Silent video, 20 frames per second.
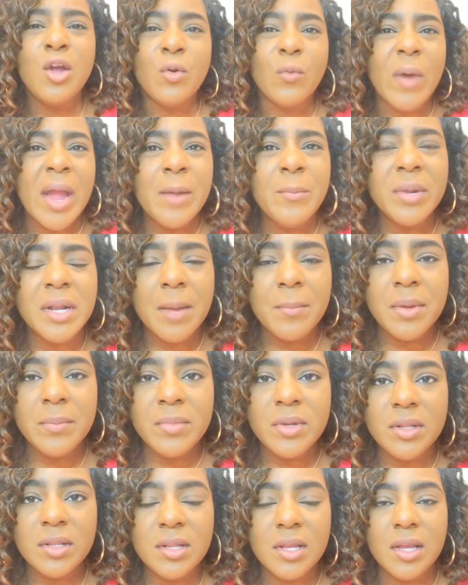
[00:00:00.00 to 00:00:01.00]
Right when I'm in
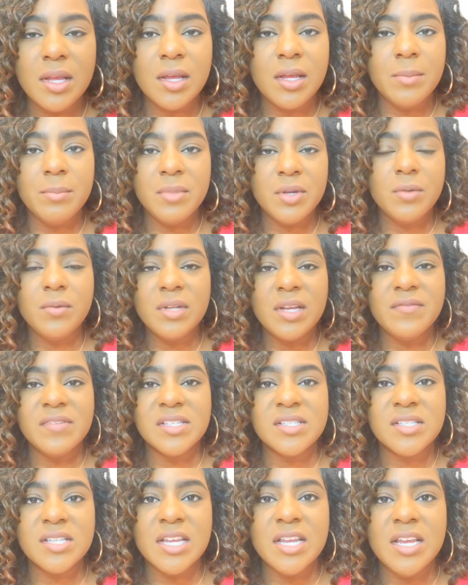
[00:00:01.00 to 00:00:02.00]
the middle of a
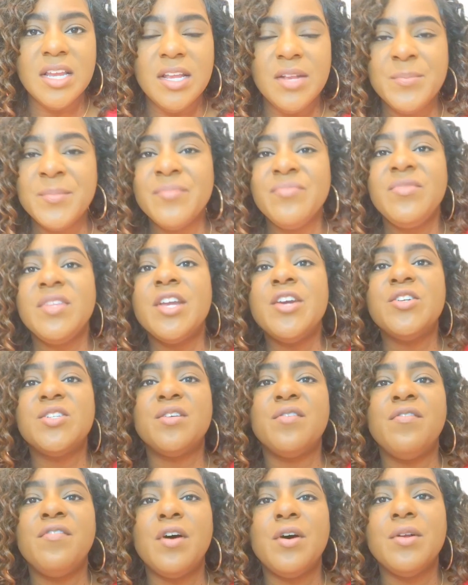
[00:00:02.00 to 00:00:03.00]
scene, here's a
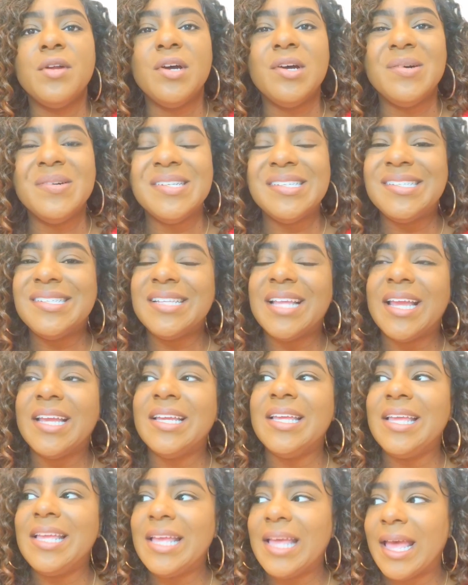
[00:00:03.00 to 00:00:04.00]
photo. And it's like,
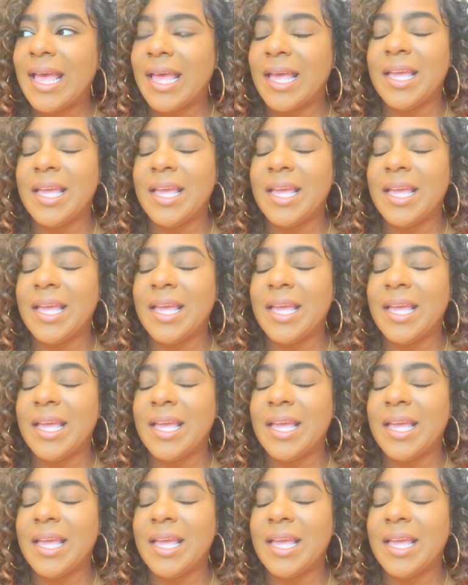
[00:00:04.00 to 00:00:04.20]
ah.